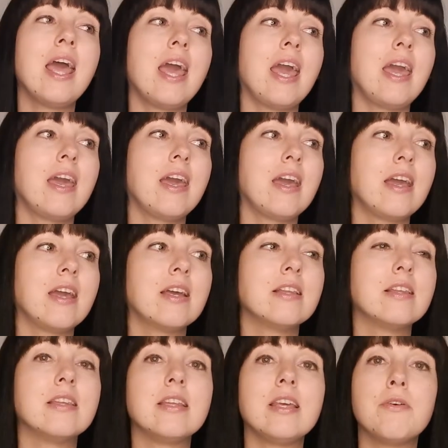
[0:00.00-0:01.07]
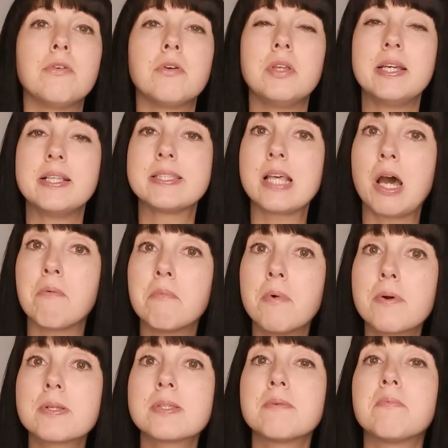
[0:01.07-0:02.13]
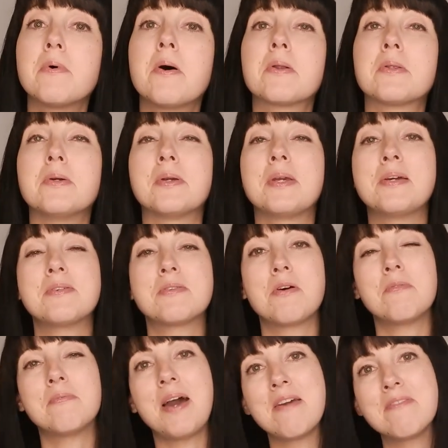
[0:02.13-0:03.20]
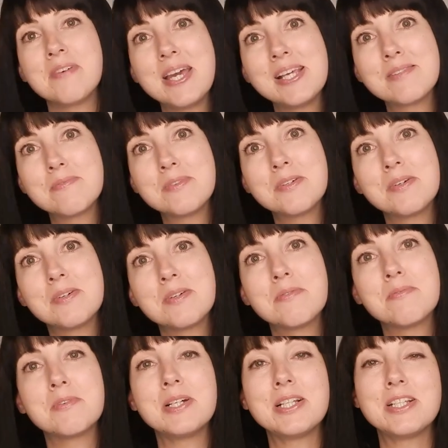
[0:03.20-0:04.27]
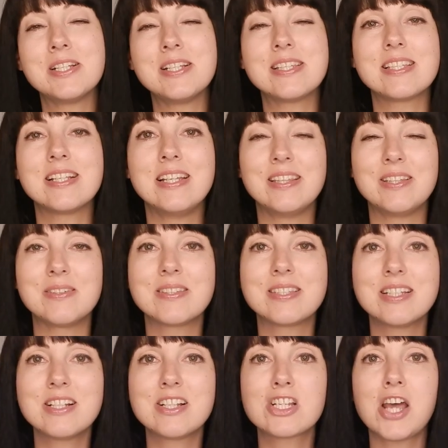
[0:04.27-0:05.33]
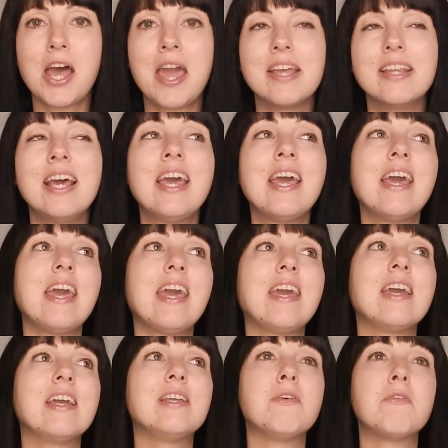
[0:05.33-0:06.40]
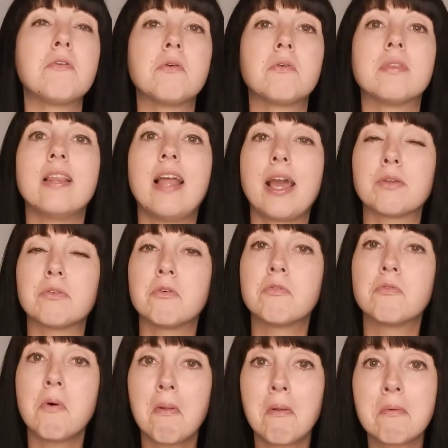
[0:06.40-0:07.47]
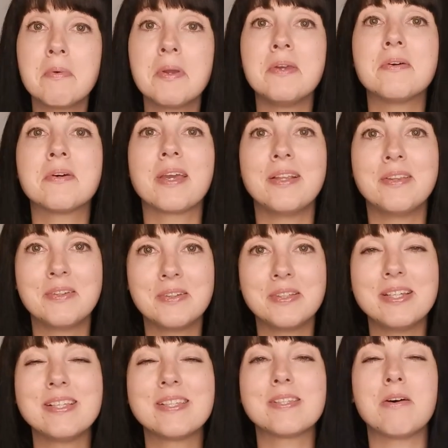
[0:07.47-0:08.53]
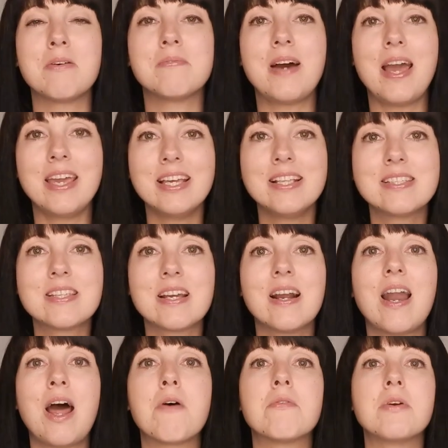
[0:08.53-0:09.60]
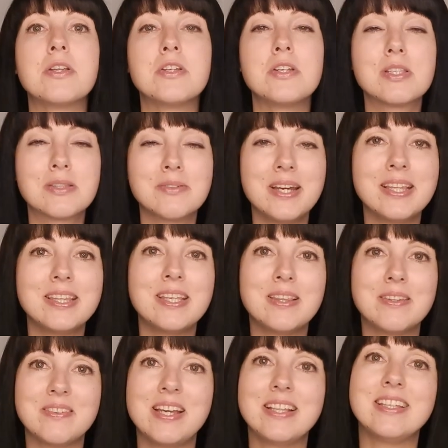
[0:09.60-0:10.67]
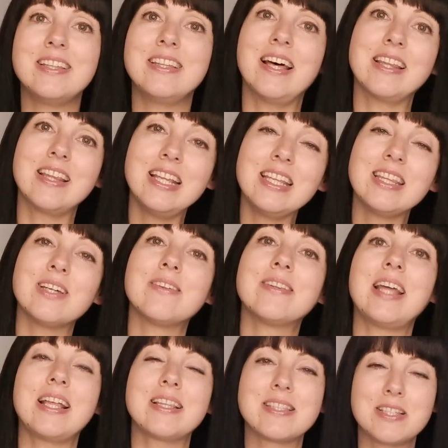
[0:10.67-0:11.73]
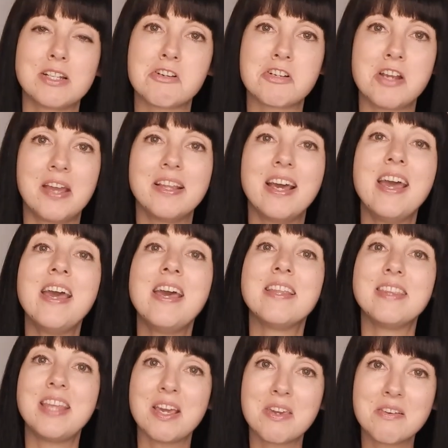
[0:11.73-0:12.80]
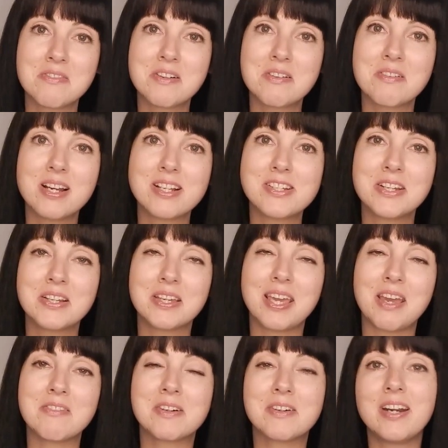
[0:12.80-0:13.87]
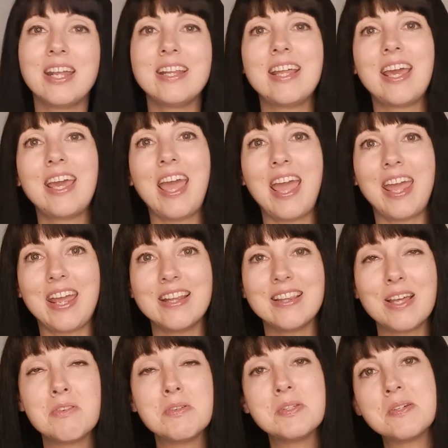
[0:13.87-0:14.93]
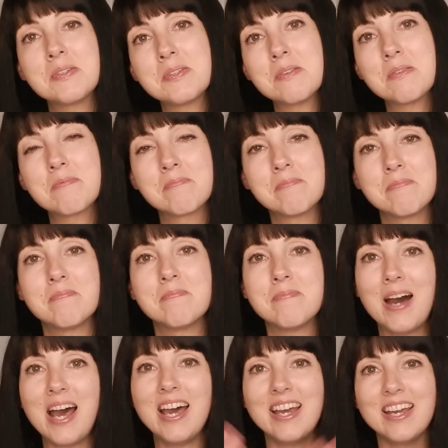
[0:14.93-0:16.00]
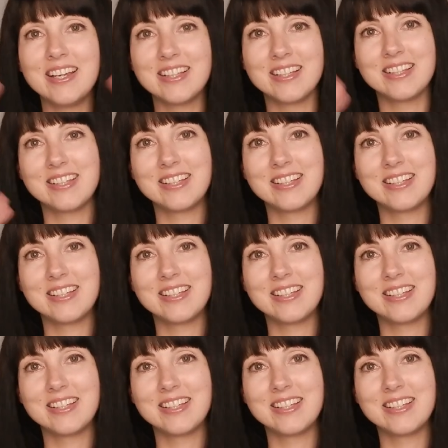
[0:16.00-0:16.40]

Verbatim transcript: and if you need some more support you can join my facebook group which is little sunshine and if you would like to follow me you can do this on my instagram which is 2020.little.sunshine thank you for watching have a great day and i'll see you soon bye